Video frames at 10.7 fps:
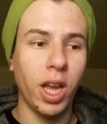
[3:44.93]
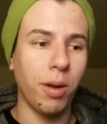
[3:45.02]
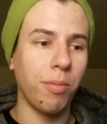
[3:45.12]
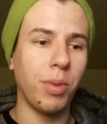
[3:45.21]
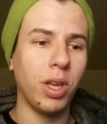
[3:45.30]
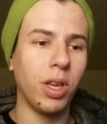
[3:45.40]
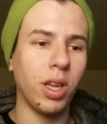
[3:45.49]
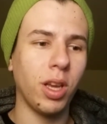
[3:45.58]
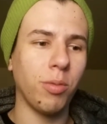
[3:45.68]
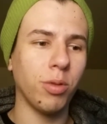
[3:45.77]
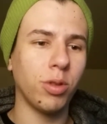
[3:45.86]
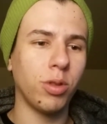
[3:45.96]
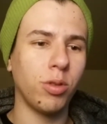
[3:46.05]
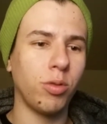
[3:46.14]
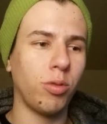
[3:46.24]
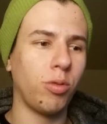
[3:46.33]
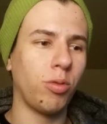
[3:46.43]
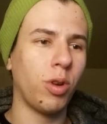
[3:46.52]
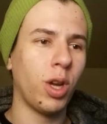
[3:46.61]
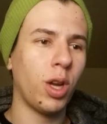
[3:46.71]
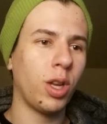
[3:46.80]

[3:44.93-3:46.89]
and being able to